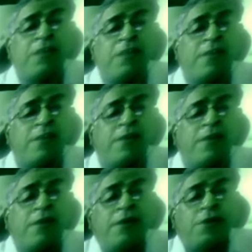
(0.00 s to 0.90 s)
the
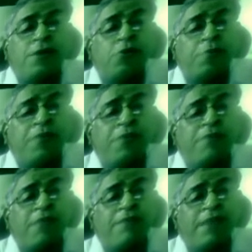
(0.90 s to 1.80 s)
two piece wage
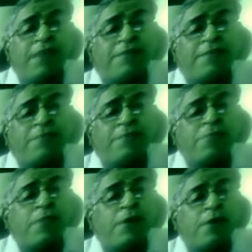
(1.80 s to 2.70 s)
rates
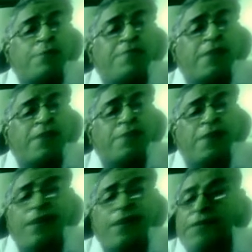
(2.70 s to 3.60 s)
are prescribed. A
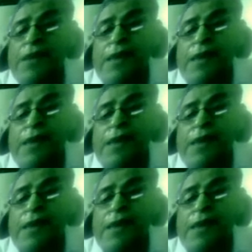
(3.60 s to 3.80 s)
relatively high